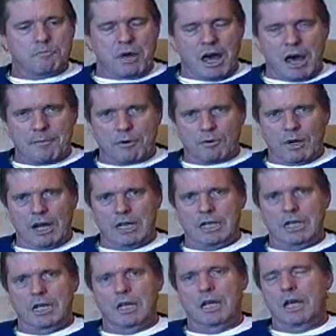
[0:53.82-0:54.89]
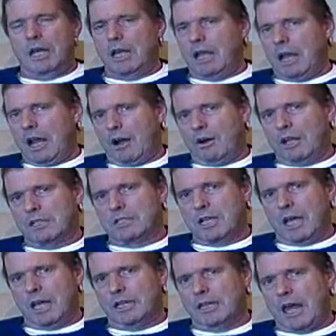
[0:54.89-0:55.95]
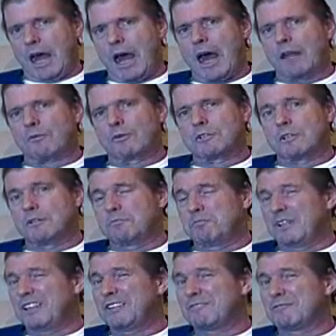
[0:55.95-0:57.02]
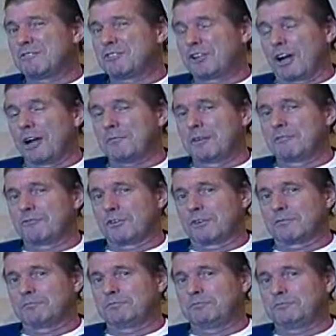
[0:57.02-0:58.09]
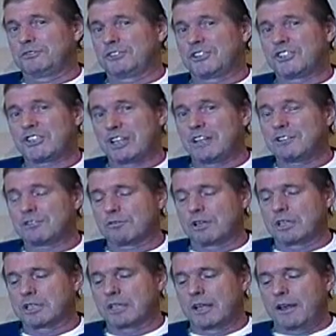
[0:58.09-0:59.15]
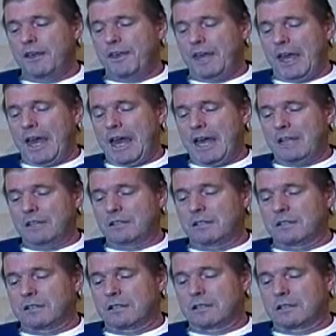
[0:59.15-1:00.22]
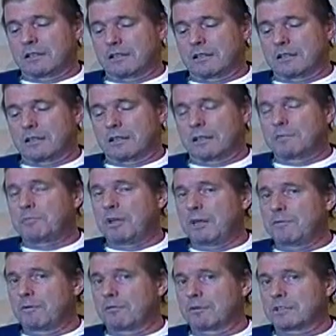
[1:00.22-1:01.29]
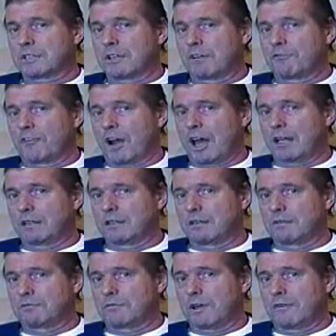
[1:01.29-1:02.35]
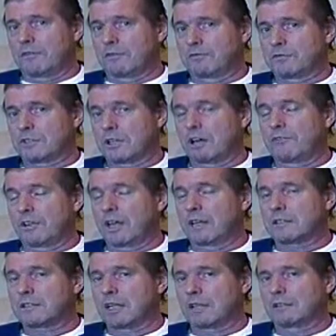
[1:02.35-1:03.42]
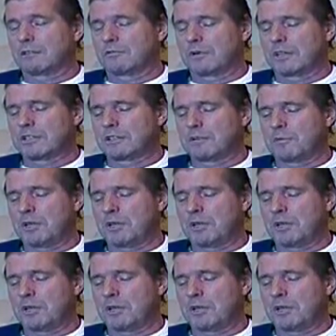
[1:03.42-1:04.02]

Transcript: Pomerania, areas like that, which had been German for centuries. And the people were so frightened of the Soviets, and had good reason to